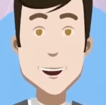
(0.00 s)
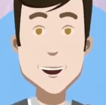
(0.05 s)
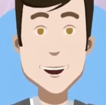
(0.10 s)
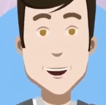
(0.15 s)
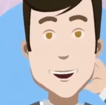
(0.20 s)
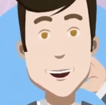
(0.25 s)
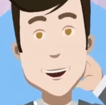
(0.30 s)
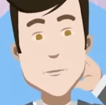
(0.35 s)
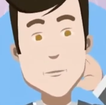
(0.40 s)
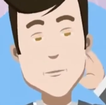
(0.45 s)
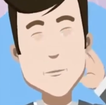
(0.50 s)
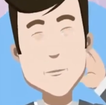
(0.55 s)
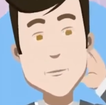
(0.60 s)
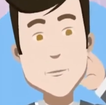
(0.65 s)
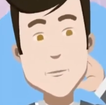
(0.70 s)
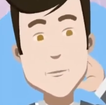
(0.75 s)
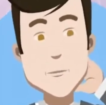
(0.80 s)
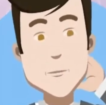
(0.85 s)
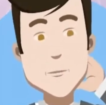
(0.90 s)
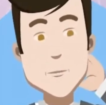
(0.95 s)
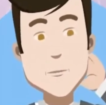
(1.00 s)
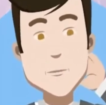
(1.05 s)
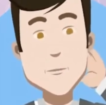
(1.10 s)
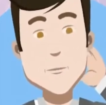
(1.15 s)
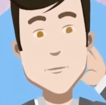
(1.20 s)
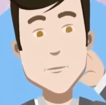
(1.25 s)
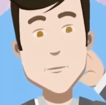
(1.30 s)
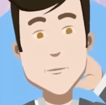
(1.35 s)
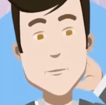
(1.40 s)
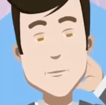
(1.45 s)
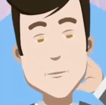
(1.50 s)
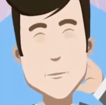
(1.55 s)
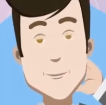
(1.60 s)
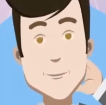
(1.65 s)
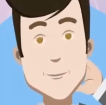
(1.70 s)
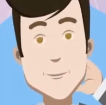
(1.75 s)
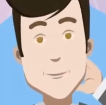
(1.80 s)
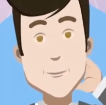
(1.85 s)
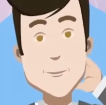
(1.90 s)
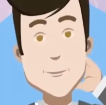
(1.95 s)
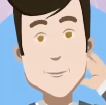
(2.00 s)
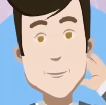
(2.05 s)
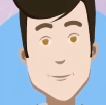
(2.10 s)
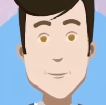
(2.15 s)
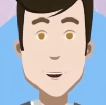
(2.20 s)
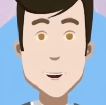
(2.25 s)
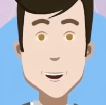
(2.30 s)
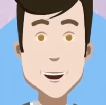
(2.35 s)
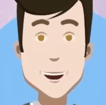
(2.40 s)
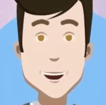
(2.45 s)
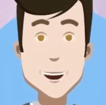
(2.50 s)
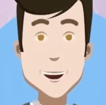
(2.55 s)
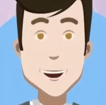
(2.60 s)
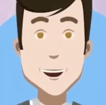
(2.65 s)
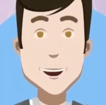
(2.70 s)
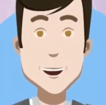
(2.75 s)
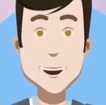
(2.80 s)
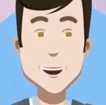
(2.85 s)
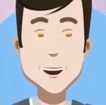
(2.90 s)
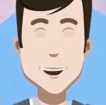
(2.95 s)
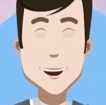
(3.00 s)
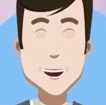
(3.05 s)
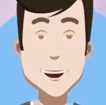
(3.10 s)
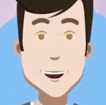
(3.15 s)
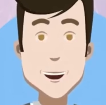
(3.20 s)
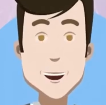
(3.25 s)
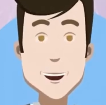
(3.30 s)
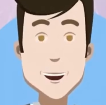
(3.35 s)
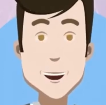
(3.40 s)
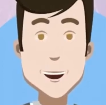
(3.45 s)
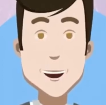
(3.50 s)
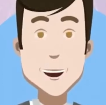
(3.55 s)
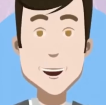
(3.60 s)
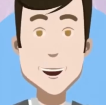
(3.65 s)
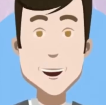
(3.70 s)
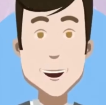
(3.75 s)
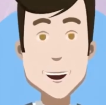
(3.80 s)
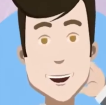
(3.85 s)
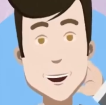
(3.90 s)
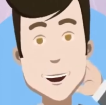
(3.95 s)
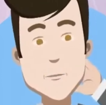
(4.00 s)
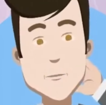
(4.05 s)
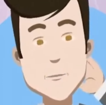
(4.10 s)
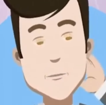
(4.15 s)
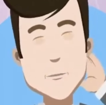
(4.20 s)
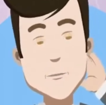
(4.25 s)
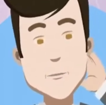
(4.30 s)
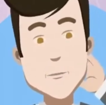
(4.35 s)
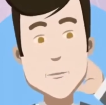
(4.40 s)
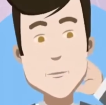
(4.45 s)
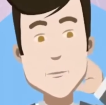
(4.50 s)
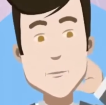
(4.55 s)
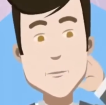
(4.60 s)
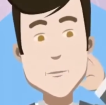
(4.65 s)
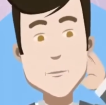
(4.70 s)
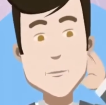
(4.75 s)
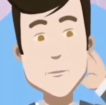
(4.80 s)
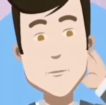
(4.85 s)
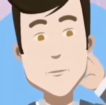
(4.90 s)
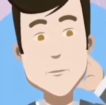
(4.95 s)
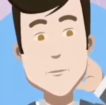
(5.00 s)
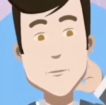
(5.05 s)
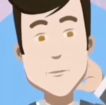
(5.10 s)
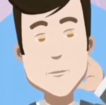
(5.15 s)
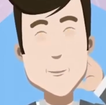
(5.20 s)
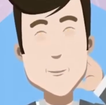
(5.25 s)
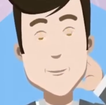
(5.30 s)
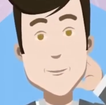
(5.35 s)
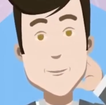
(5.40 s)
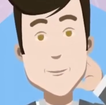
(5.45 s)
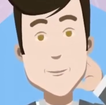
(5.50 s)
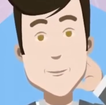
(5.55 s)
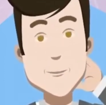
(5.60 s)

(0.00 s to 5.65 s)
to the error signal. The controller output is a multiplication function of